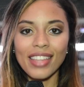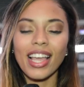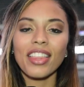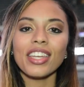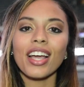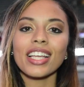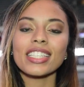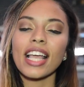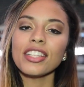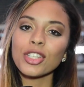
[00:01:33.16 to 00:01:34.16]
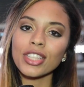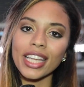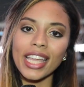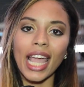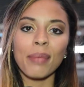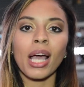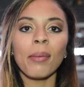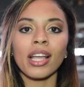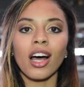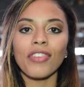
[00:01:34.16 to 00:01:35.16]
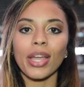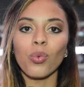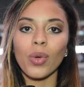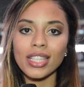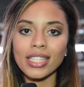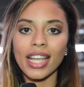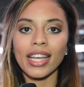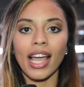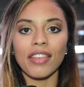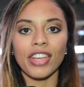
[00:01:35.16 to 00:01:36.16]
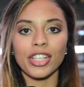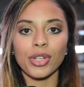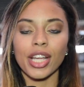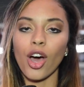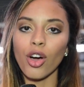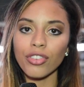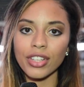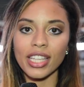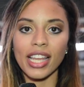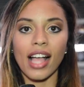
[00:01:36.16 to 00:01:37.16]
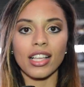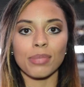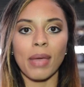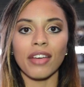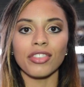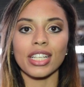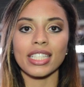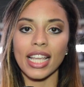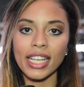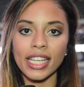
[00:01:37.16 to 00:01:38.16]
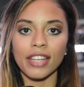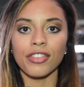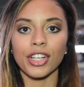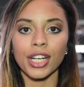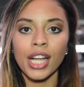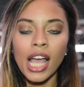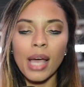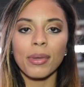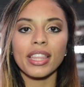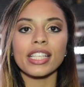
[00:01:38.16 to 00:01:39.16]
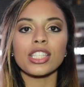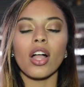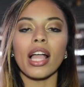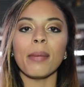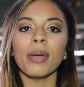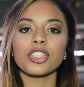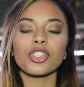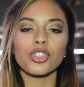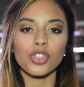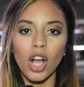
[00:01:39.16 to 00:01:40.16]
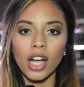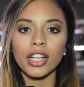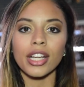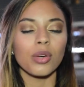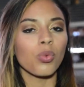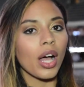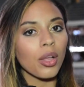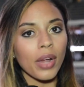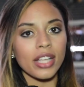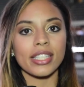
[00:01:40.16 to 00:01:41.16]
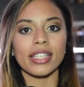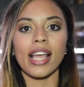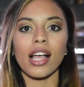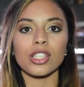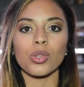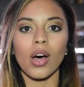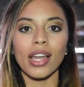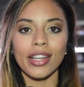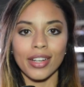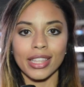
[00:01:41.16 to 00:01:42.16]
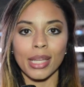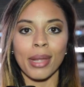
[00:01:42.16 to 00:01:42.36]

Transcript: Now the Nuggets entered the game coming off a Wednesday night victory over the Dallas Mavericks in Denver, but they saw a much stronger and well-rested Dallas squad here at the